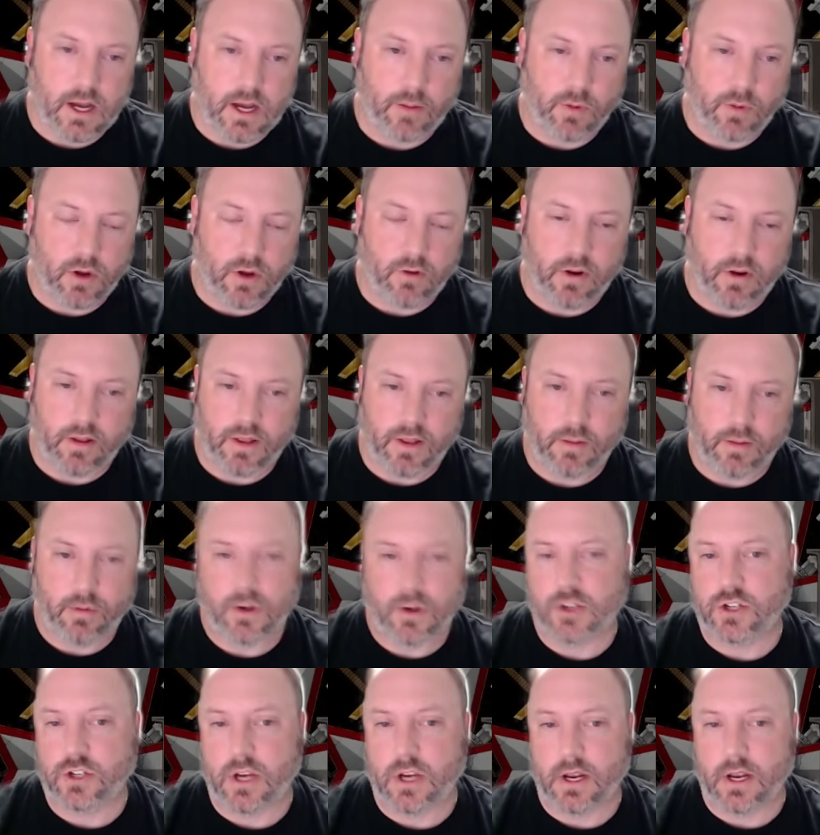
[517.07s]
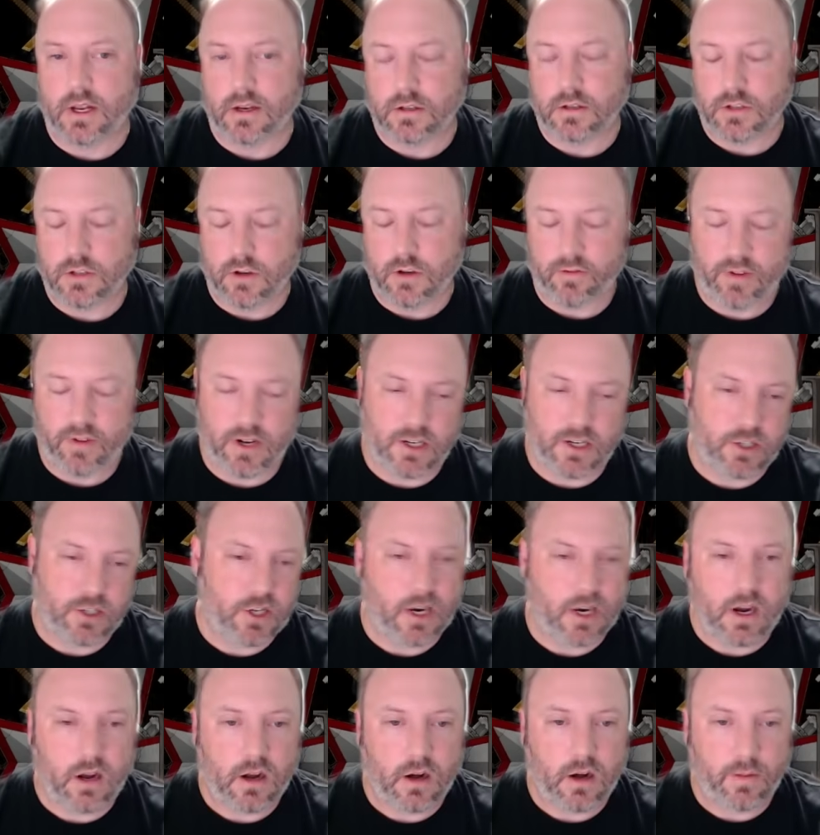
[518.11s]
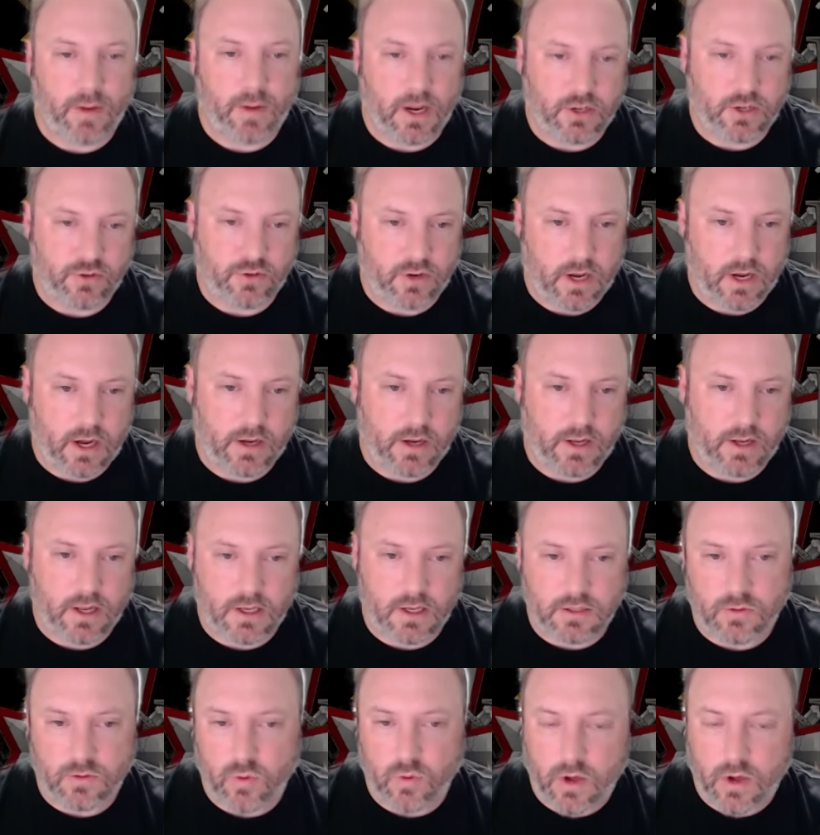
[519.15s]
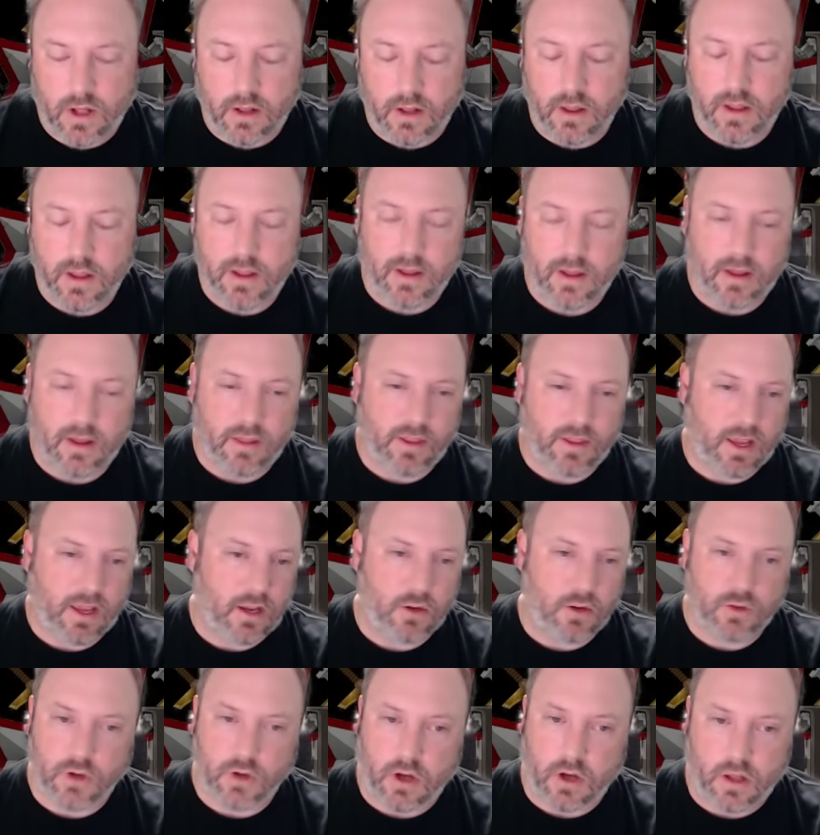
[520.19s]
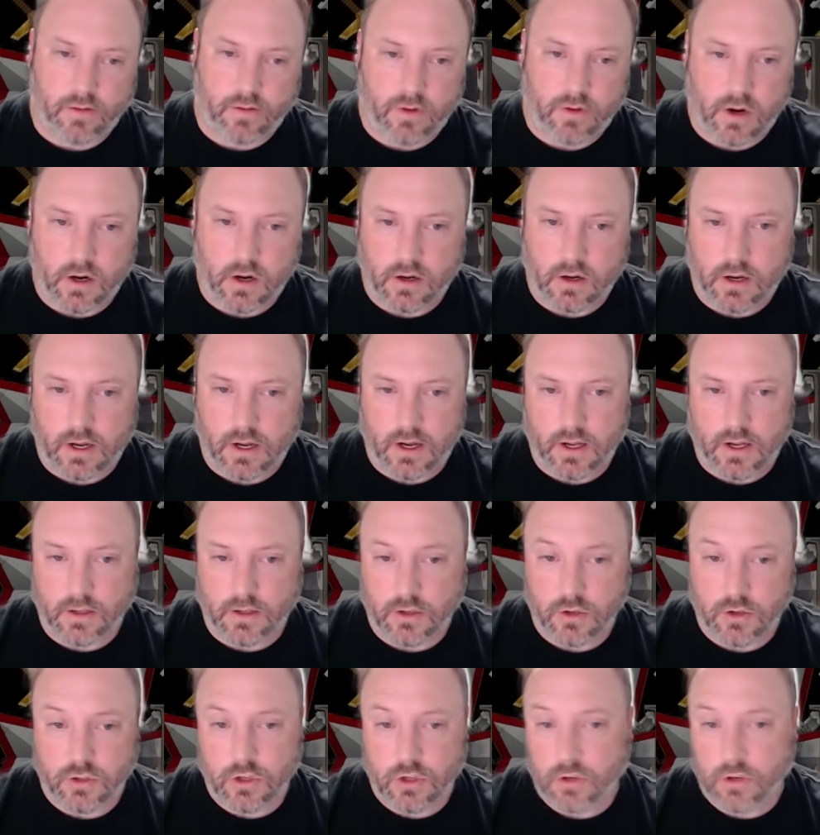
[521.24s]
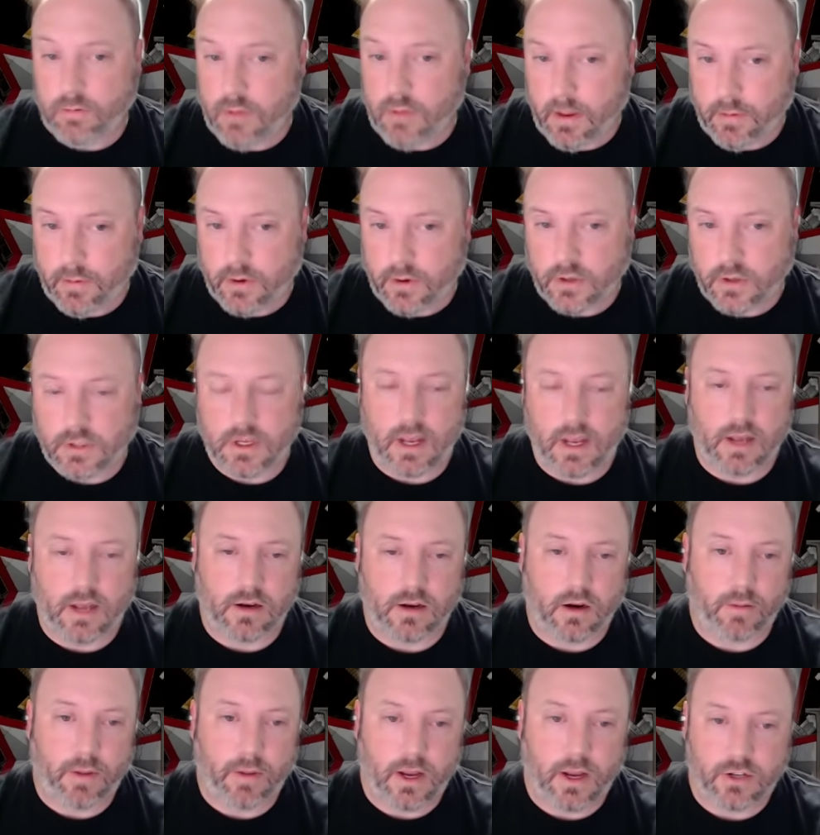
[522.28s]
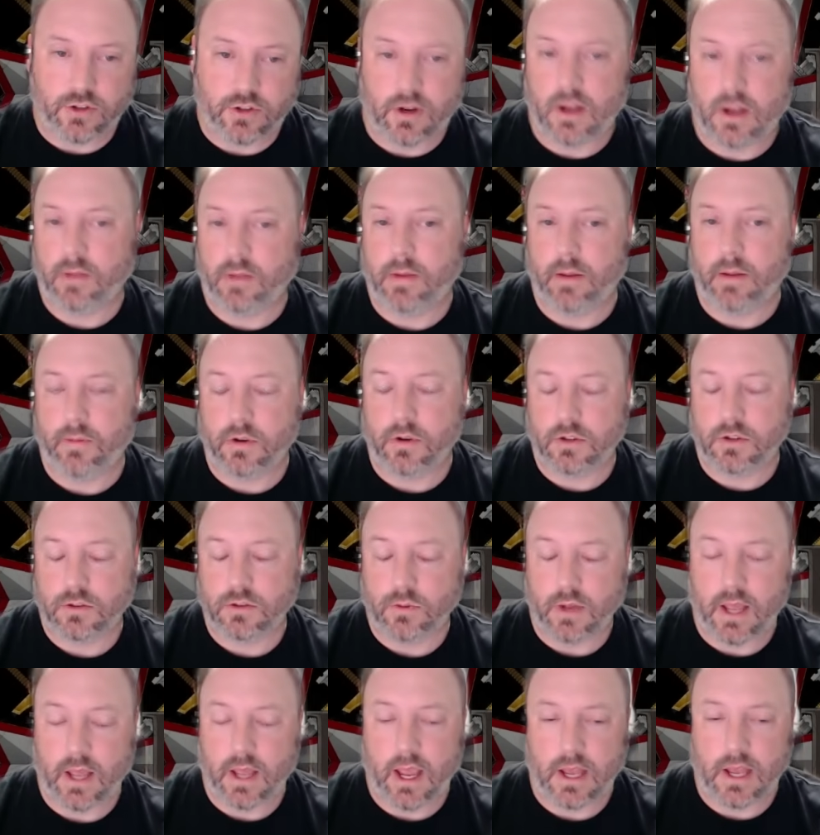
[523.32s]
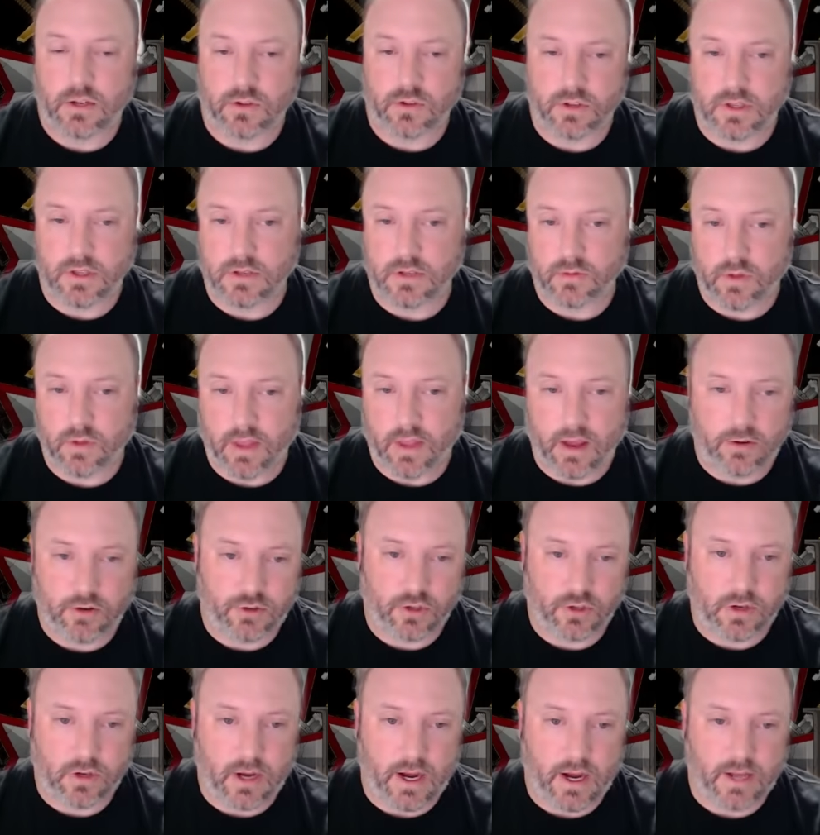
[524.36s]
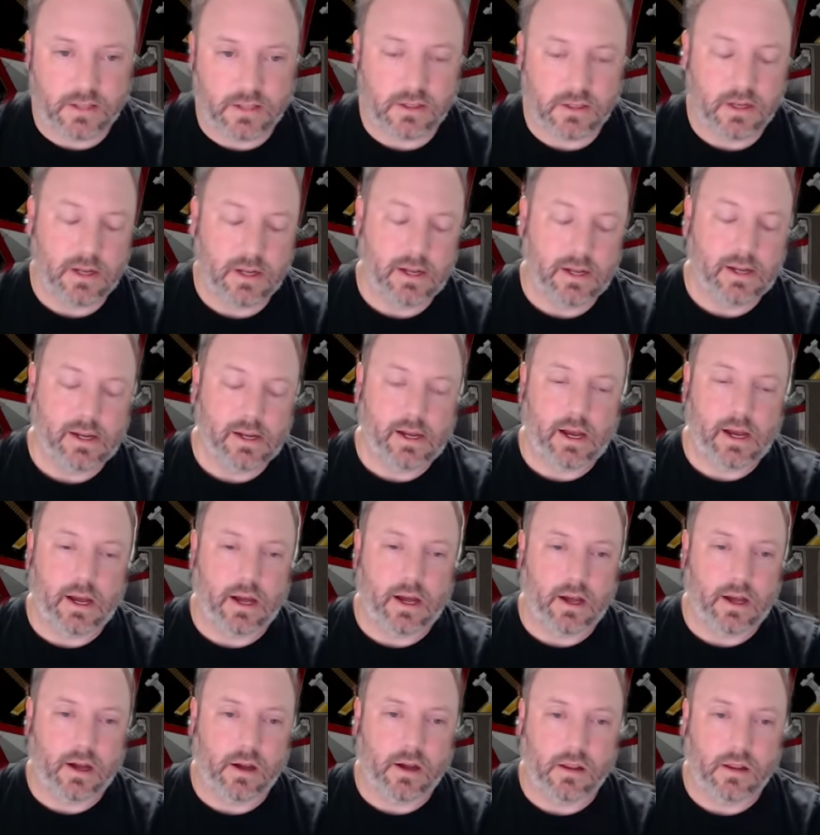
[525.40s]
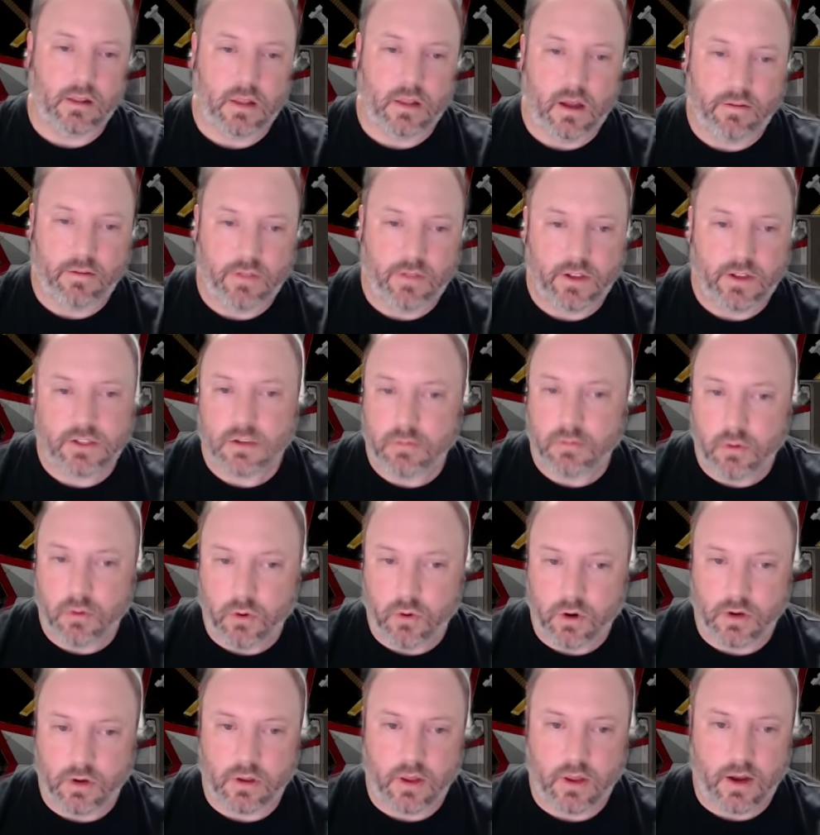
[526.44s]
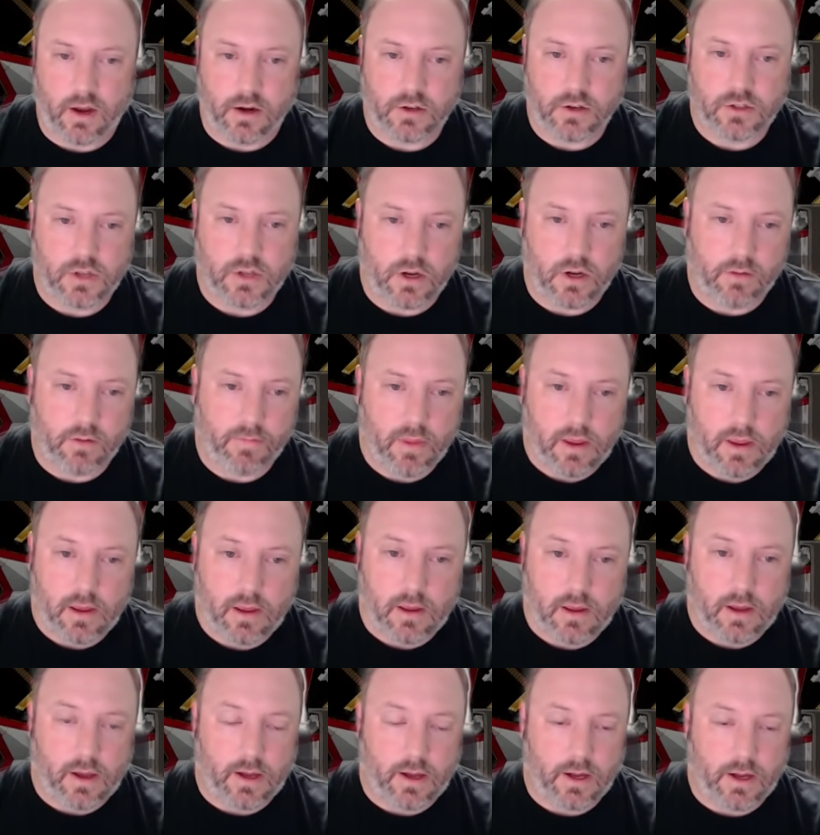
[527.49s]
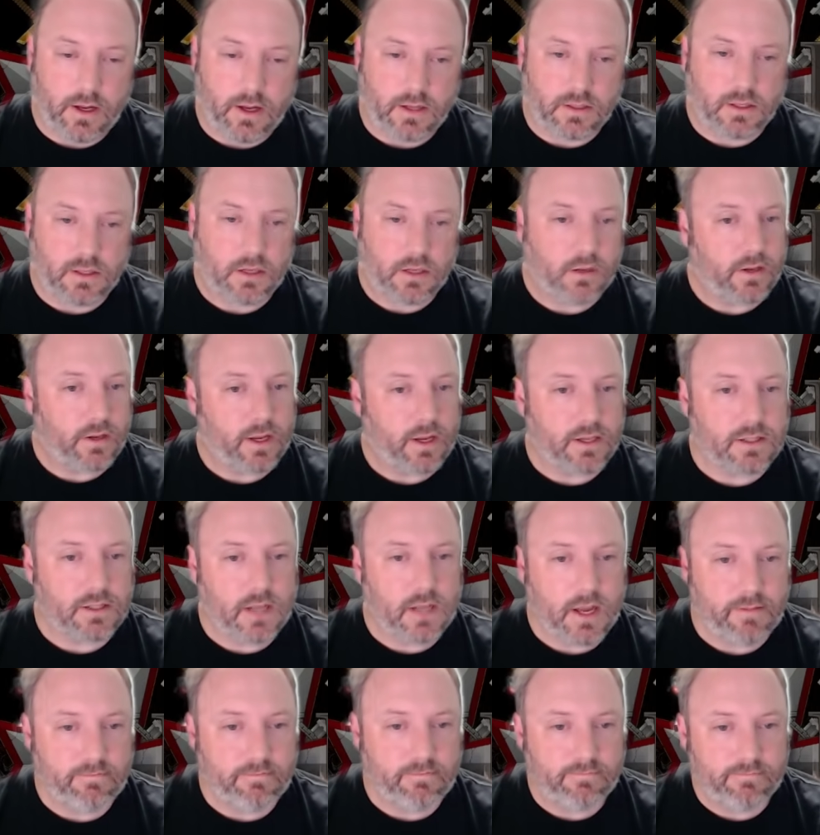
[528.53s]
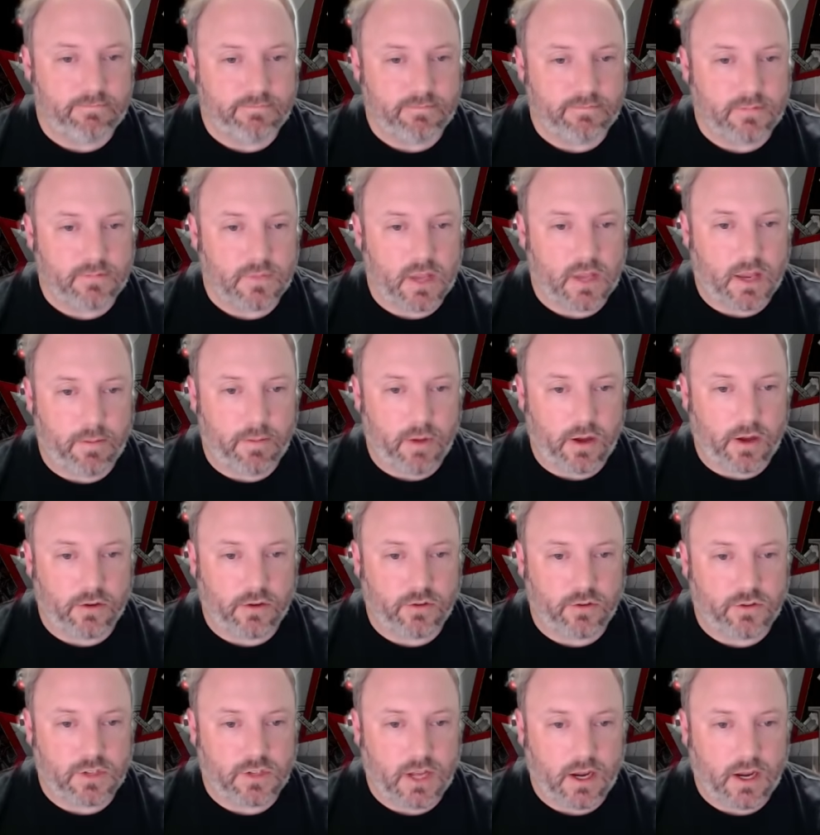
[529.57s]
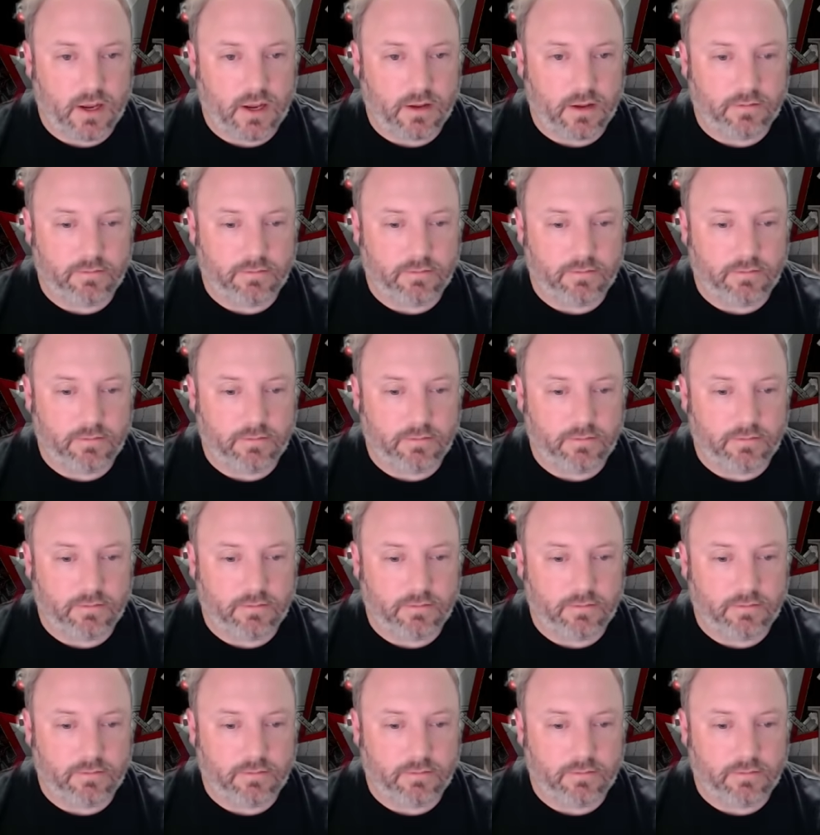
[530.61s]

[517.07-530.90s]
We greatly appreciate it. Don't forget to check out our Patreon as well. Thank you to all of our YouTube members and our Patreon members. We can't do this without you guys. Love the support there. So until next time, keep on crusading.